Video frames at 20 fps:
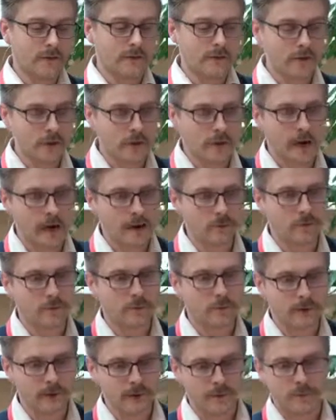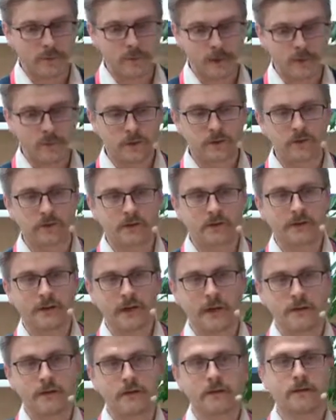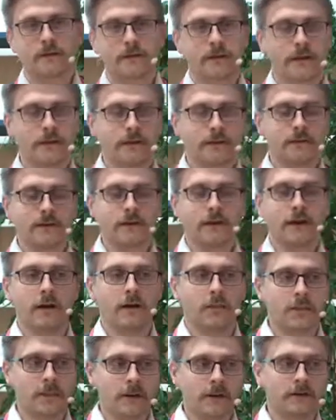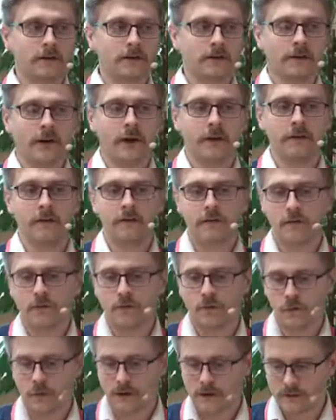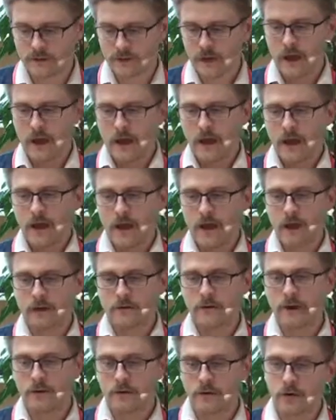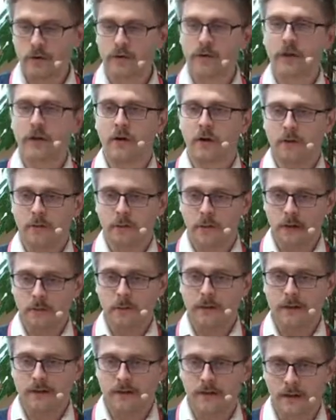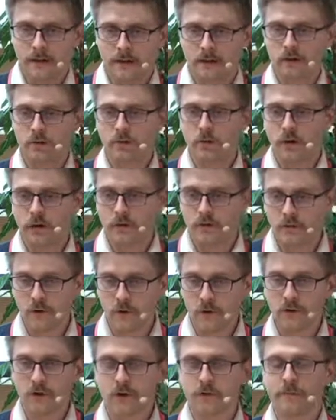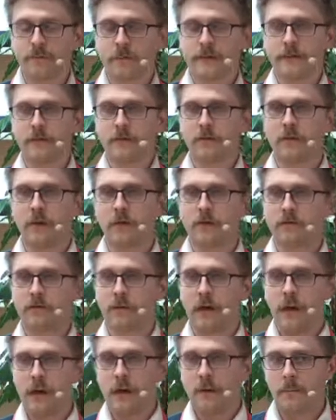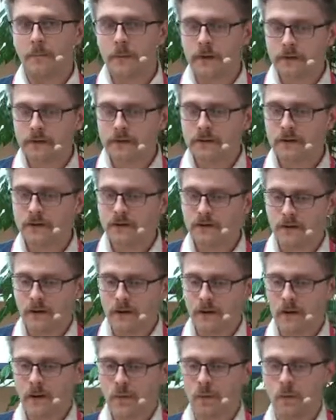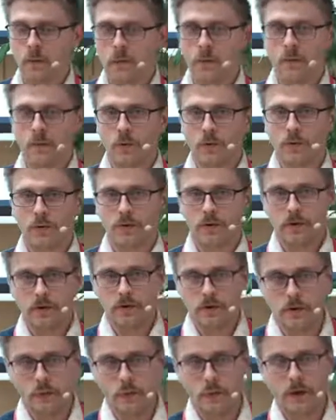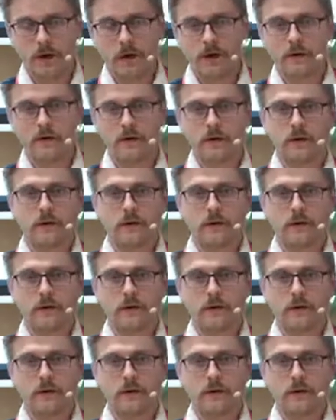you had to, because people sent in their bills, either it was electronic or maybe they took photos, but those bills were